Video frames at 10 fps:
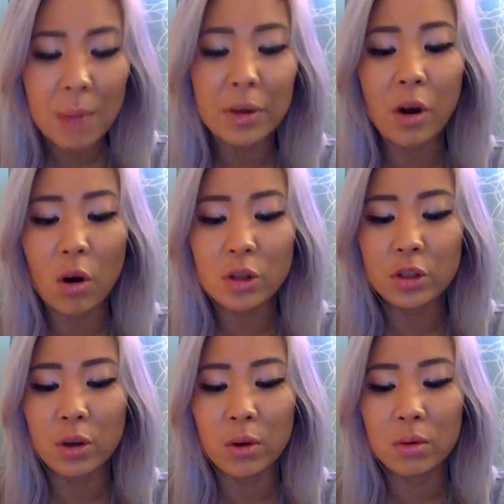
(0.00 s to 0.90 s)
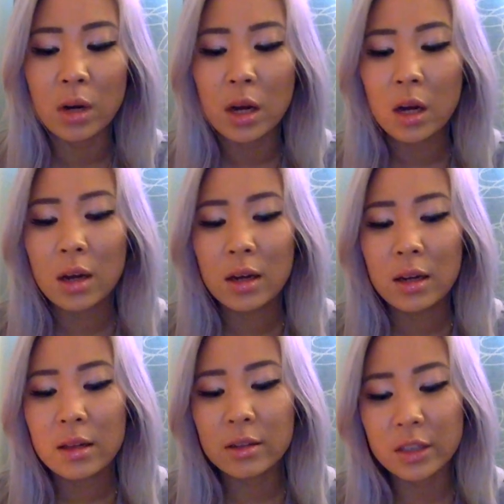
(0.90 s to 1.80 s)
But also,
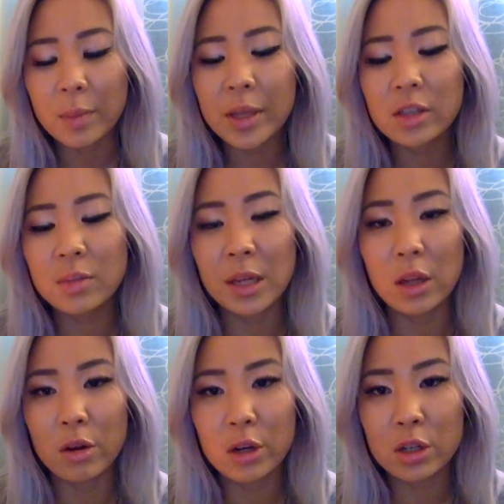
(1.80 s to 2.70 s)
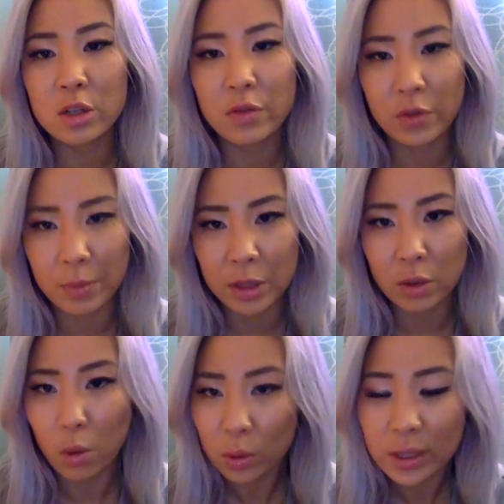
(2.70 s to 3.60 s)
there's something to be learned from this
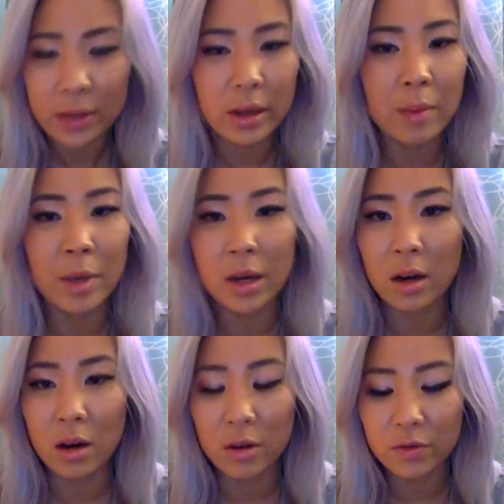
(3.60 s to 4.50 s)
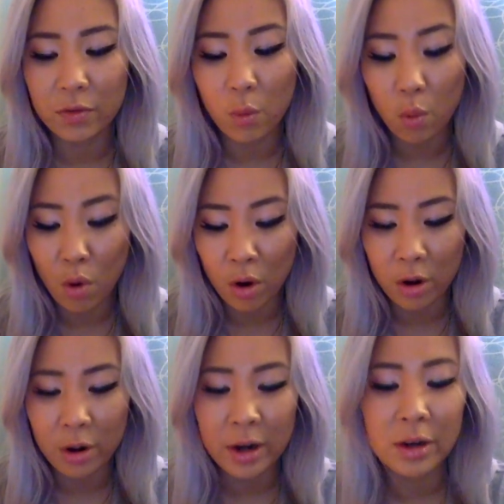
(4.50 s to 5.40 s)
whole dynamic of
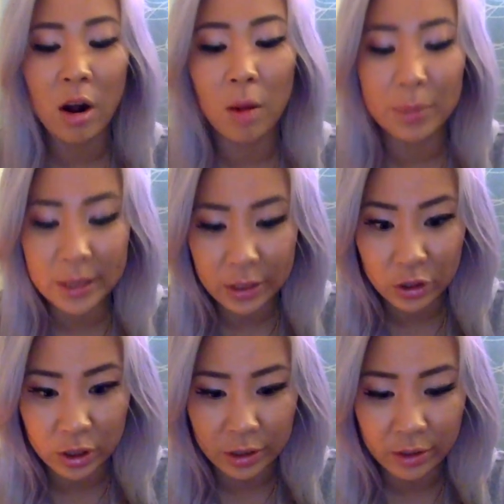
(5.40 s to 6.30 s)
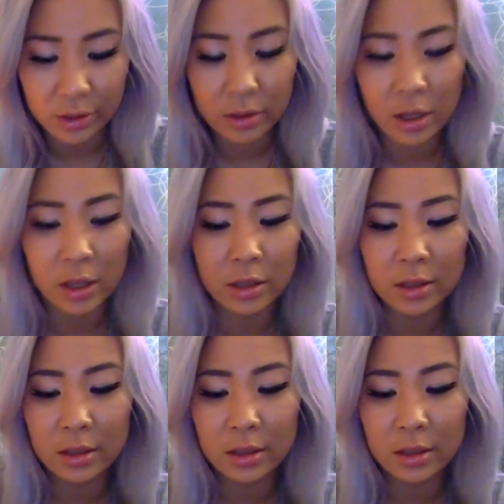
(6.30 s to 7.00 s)
war and competition and